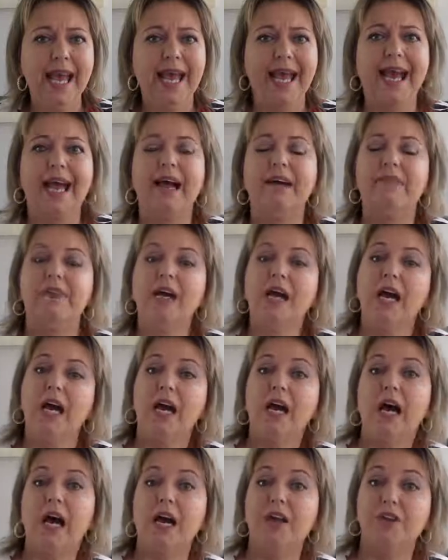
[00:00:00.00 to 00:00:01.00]
have
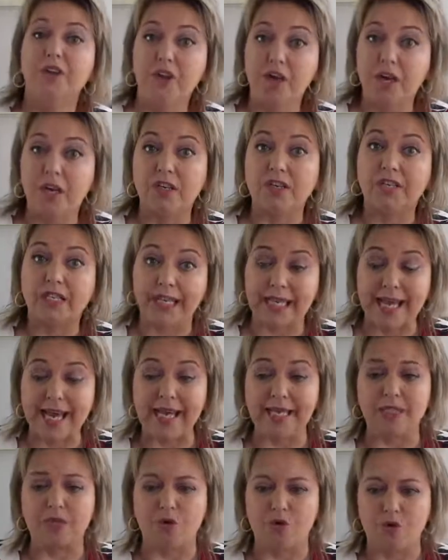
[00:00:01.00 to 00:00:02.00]

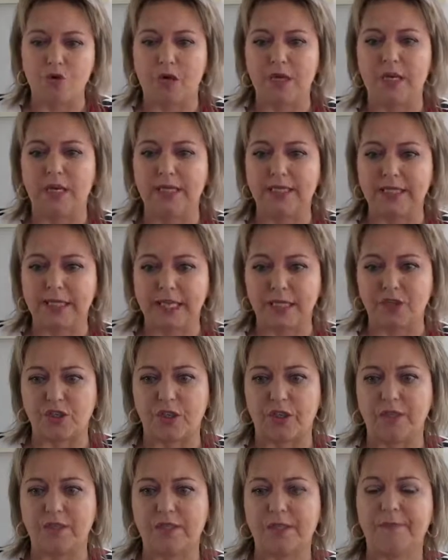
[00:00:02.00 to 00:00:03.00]
nurse-led
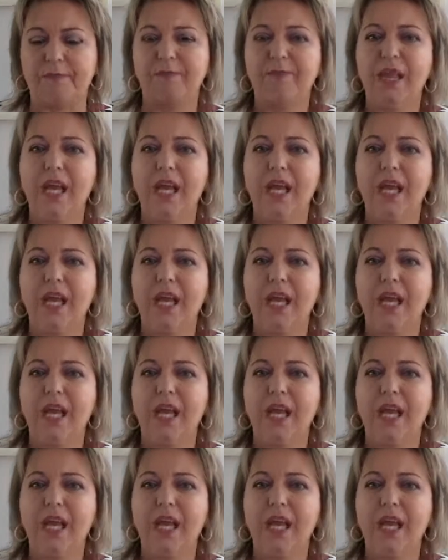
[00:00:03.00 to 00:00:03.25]
organizations.